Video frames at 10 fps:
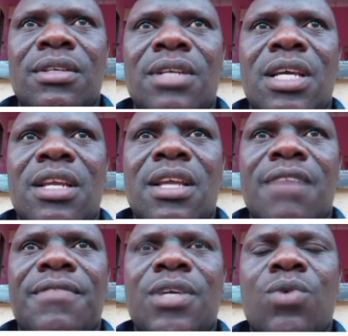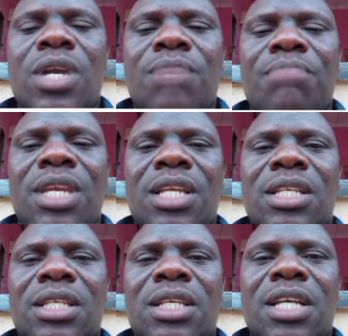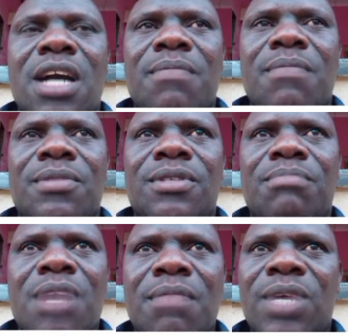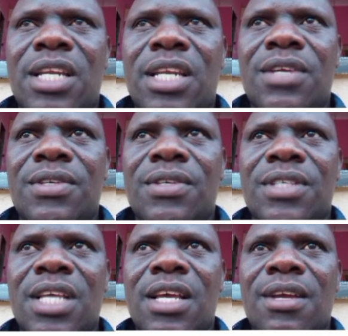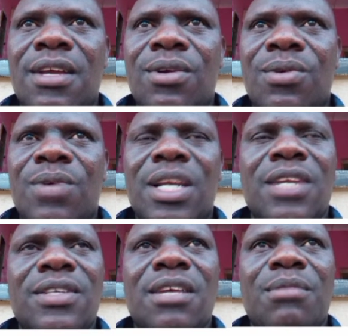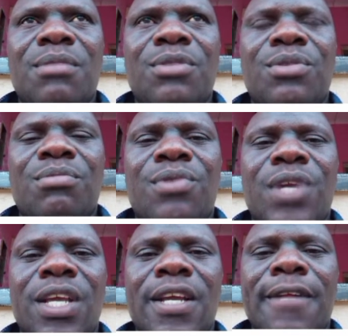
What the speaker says: Then after 1 minute, he comes, Mommy, what did you say? What did you send me to bring?